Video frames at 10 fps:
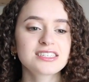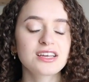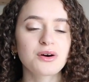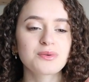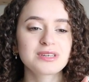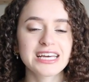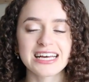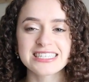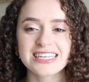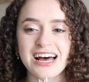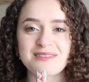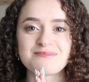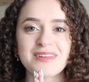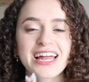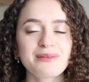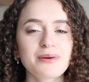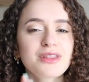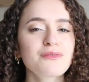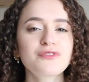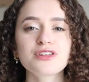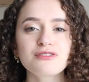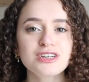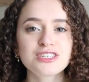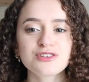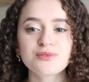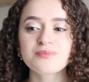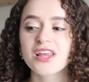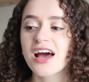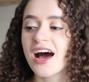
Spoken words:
So yes, anyway, without further ado,